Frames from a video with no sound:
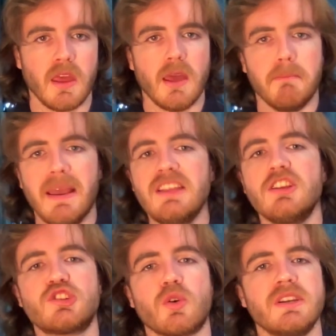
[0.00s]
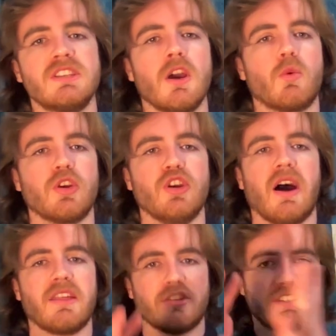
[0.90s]
Make the choice where you
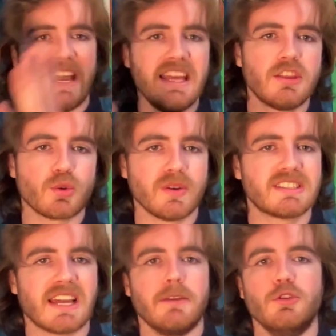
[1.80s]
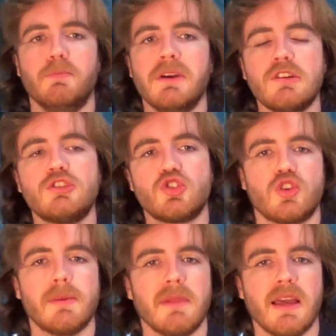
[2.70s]
either take the risk and you build your
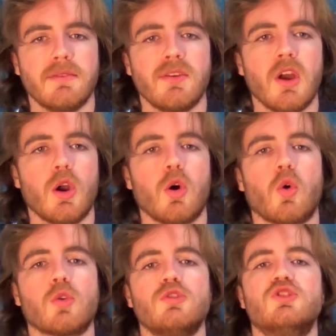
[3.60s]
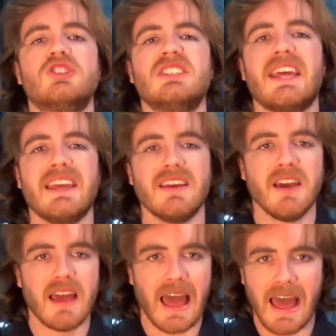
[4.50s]
dream life, or you stay
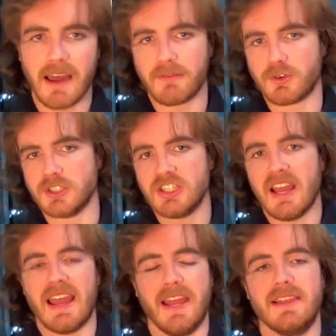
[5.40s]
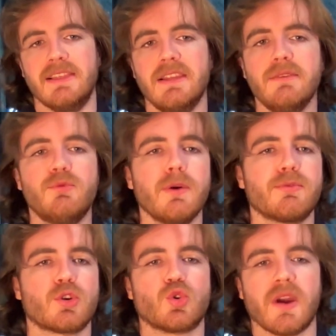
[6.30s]
average and live with
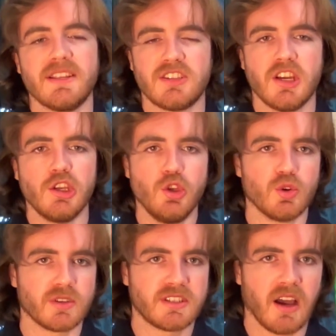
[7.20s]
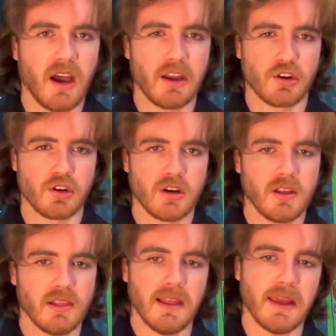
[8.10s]
regret your entire
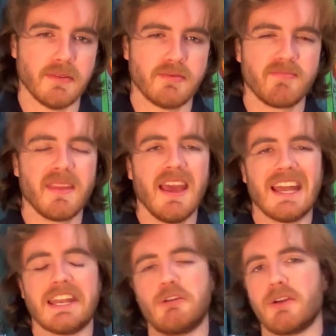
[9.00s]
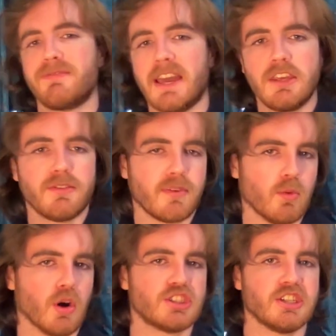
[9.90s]
life. Now, I thank you for
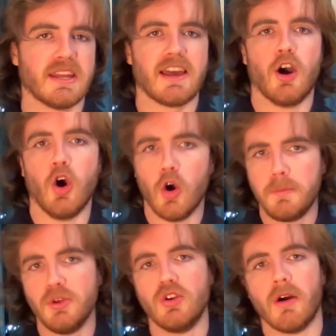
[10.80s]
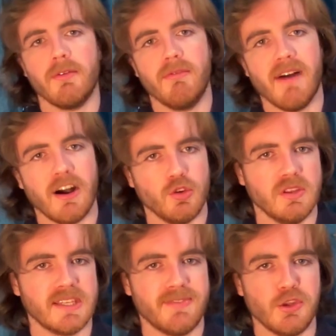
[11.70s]
watching and I hope you got value in
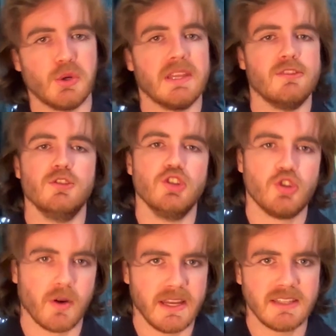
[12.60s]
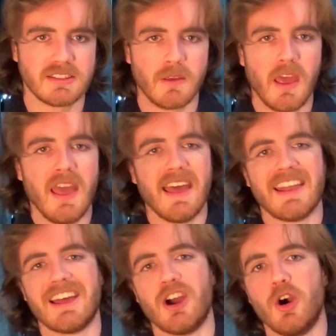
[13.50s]
this video and you enjoyed it.
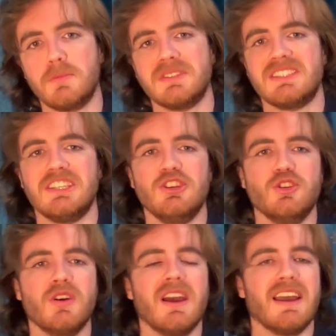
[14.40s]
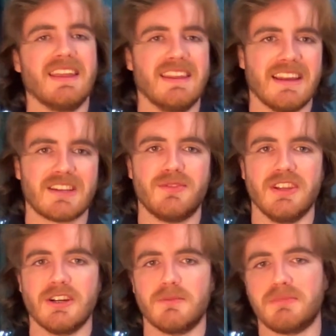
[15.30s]
And I hope to see you in the next
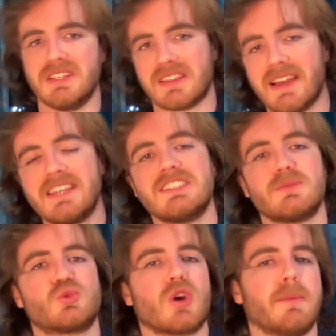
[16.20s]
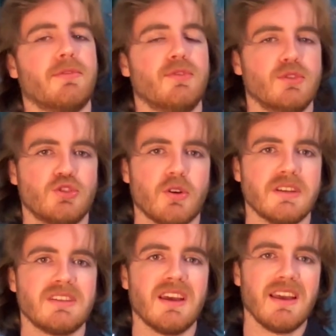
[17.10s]
video. Please like and subscribe if you
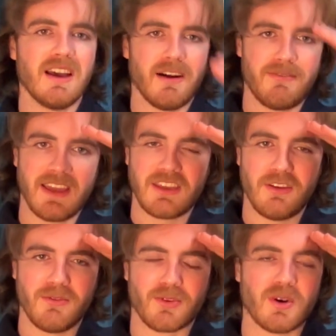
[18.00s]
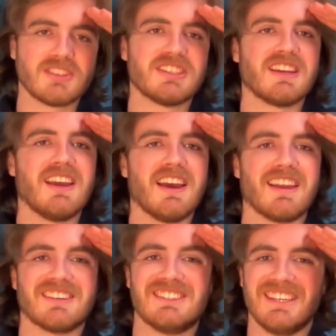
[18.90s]
enjoyed. I'll thank you for watching and
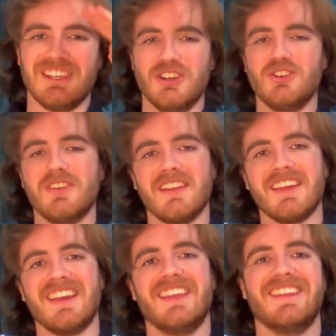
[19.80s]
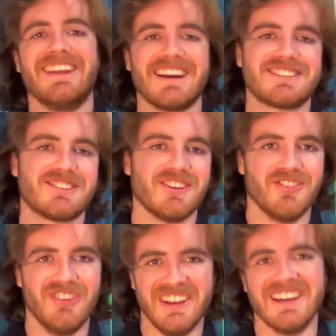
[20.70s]
I'll see you in the next
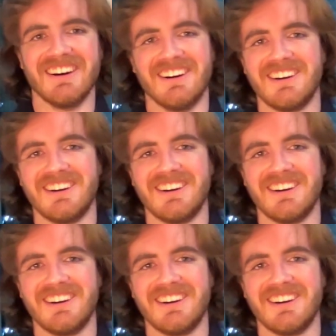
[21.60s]
video.